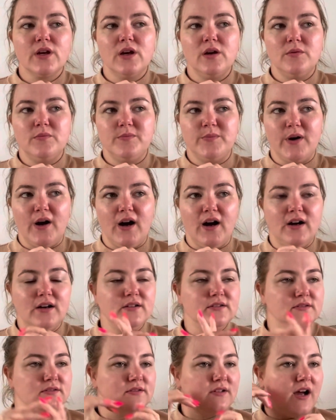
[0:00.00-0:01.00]
but
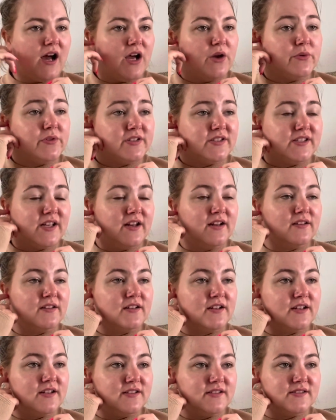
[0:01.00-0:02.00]
I would certainly
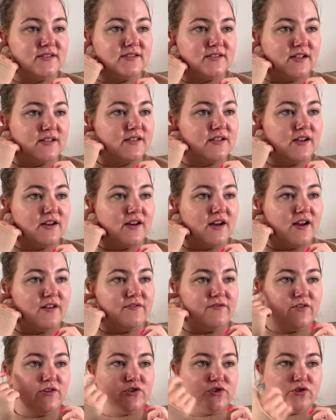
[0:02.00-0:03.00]
consider,
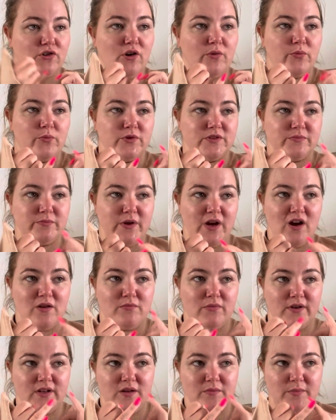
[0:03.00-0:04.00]
if the job was better
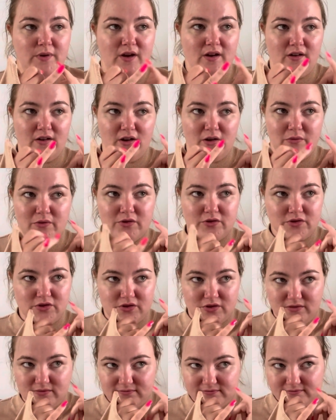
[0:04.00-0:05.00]
money, better
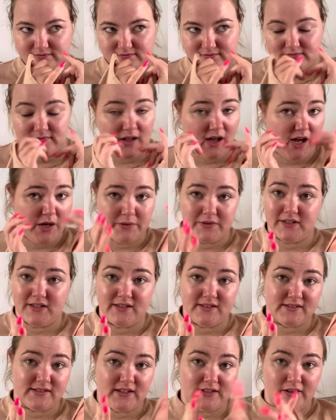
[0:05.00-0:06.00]
hours, I would
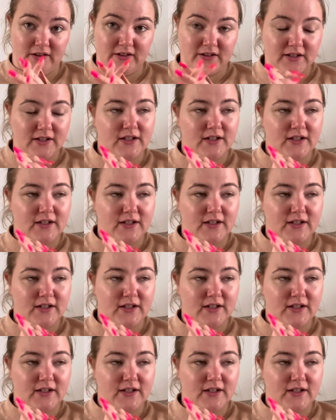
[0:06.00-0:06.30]
consider.